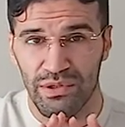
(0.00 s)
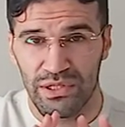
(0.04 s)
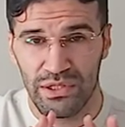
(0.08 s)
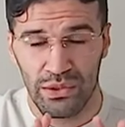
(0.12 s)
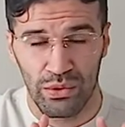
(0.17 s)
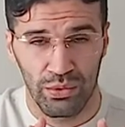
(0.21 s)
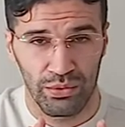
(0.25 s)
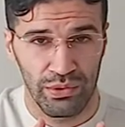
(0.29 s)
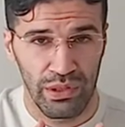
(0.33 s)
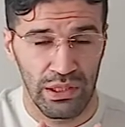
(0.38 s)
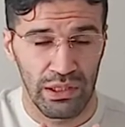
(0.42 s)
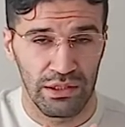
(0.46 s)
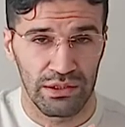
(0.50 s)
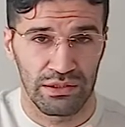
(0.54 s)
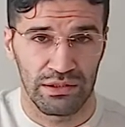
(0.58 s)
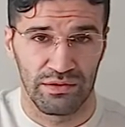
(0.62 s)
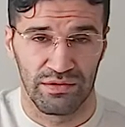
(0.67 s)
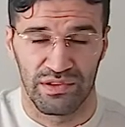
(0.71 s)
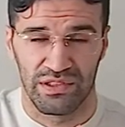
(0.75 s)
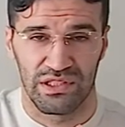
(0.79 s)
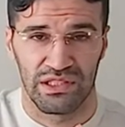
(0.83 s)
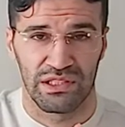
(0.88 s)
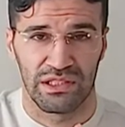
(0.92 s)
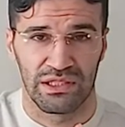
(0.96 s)
is no
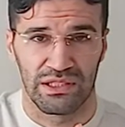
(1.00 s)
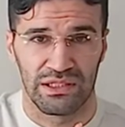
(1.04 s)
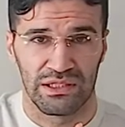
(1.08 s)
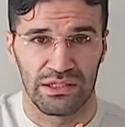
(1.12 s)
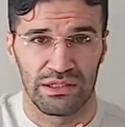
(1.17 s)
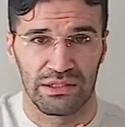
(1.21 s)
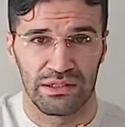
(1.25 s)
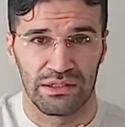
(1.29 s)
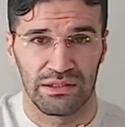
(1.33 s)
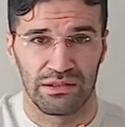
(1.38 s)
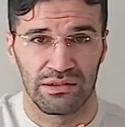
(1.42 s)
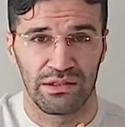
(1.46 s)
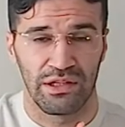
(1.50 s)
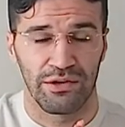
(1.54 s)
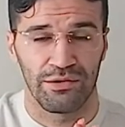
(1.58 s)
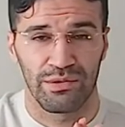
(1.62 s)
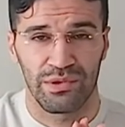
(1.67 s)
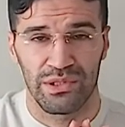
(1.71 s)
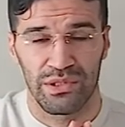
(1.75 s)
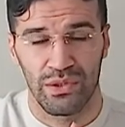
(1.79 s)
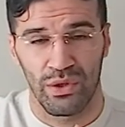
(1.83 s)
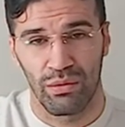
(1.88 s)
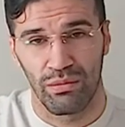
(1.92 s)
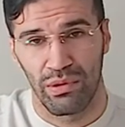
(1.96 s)
relativity. There
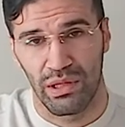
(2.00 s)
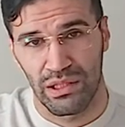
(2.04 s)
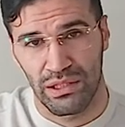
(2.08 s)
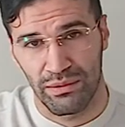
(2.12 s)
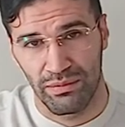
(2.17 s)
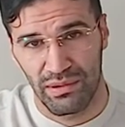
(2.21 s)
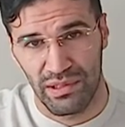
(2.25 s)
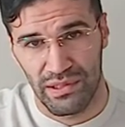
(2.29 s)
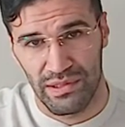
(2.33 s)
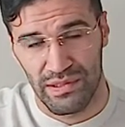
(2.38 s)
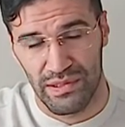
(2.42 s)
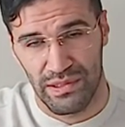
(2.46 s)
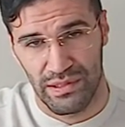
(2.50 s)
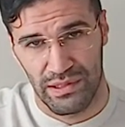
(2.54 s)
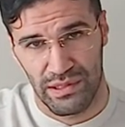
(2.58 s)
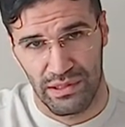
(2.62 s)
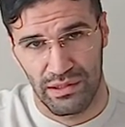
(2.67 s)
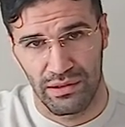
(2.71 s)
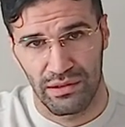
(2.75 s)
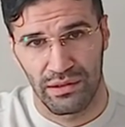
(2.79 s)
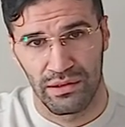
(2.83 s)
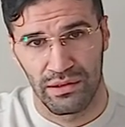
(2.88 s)
is no multiplicity.